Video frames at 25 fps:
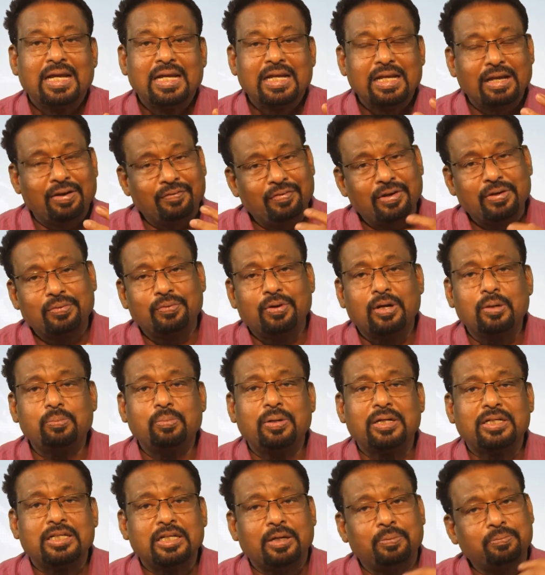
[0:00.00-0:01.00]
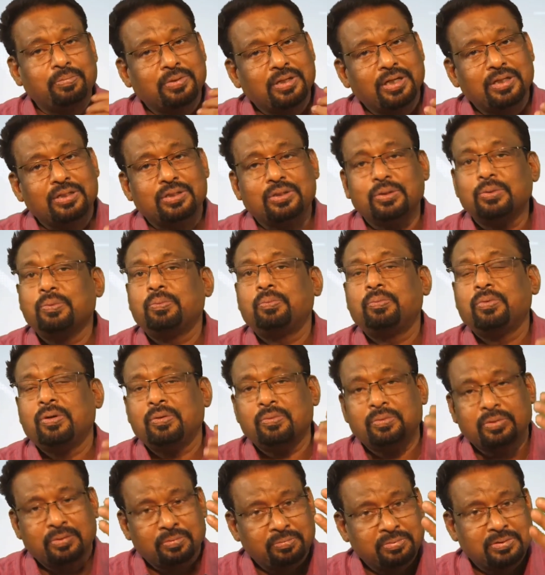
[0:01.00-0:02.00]
everyone will be tempted to
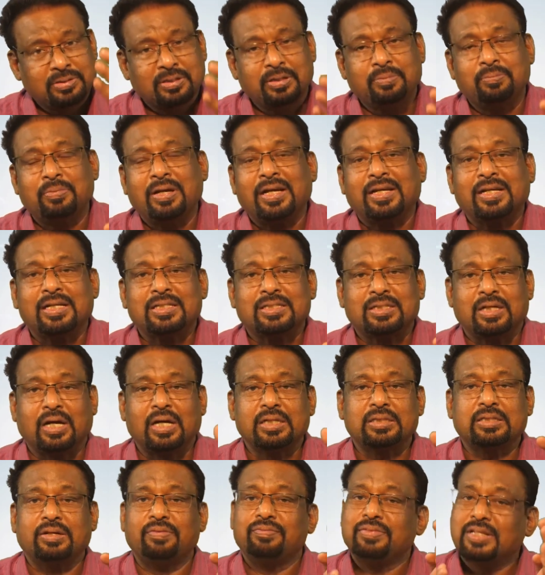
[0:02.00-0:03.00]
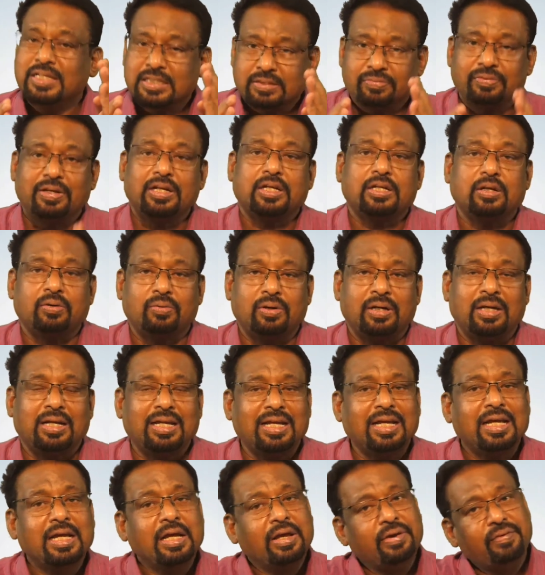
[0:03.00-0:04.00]
make a choice of this vehicle
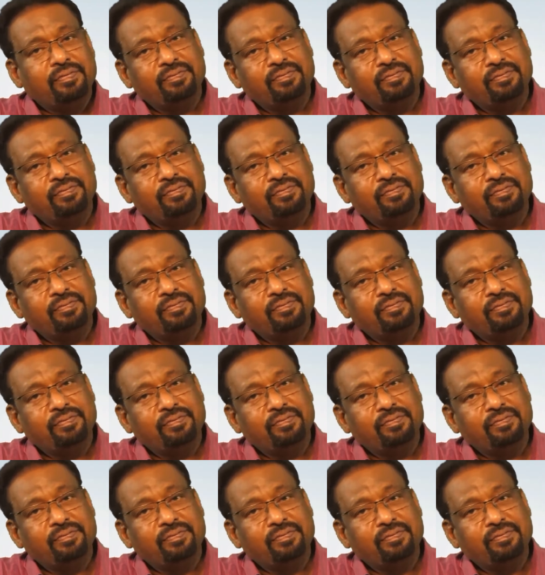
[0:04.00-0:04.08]
only